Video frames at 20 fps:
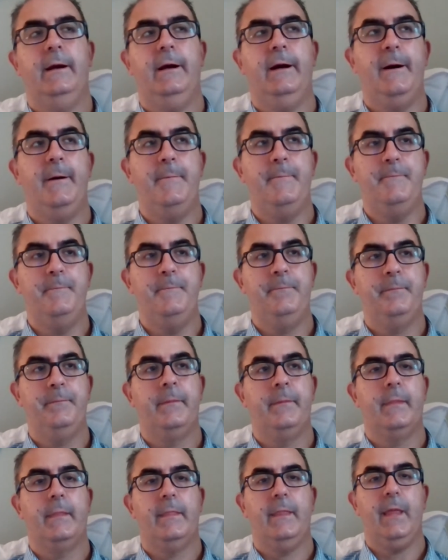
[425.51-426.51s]
Um,
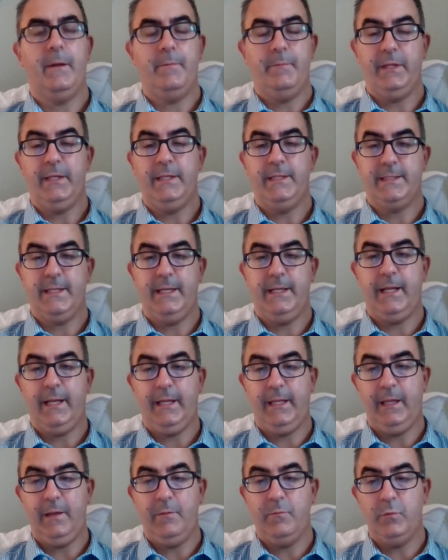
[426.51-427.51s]
that being said,
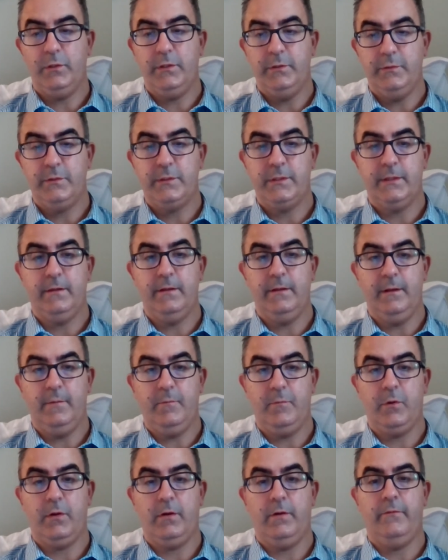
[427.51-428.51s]
I am reducing the
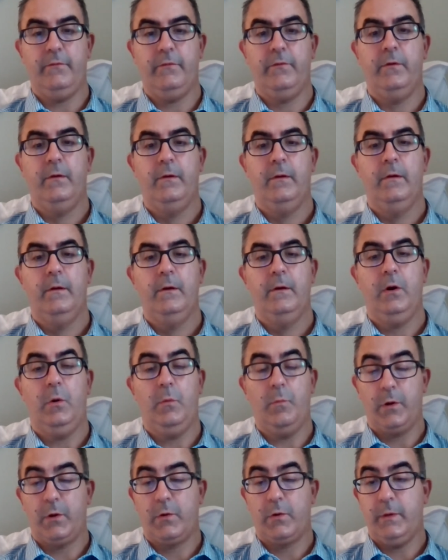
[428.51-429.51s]
number of
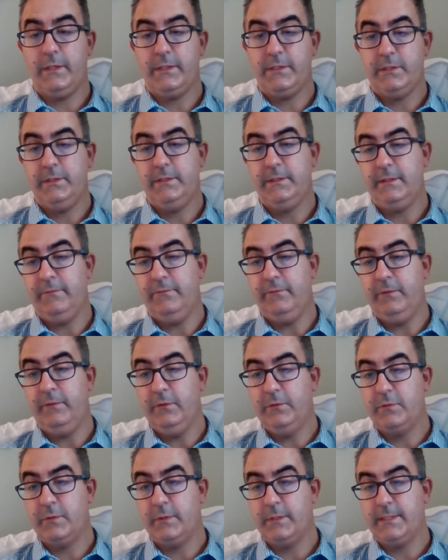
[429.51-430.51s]
homework questions in
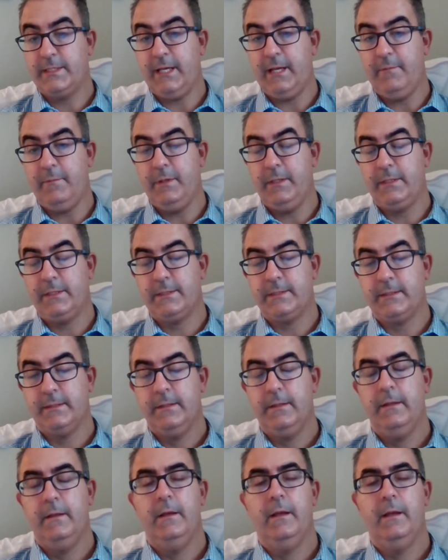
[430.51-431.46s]
future assignments.